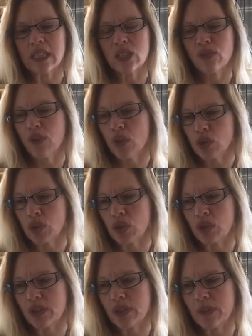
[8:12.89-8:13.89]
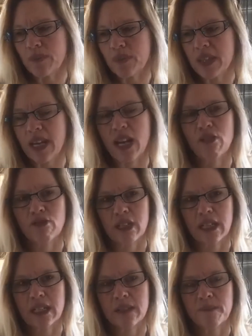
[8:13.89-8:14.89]
The devotionals that I
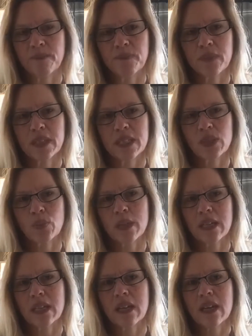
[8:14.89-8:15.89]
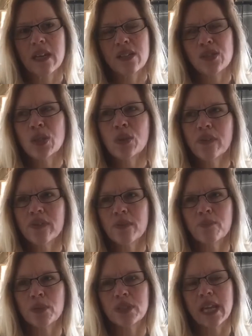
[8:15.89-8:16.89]
read this week, two of
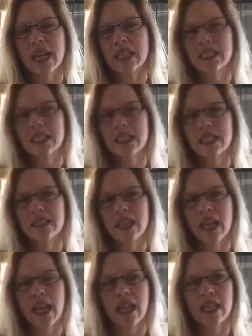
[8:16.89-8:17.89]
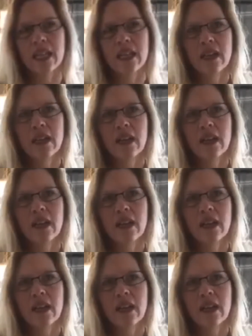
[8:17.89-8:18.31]
them pertain to this, and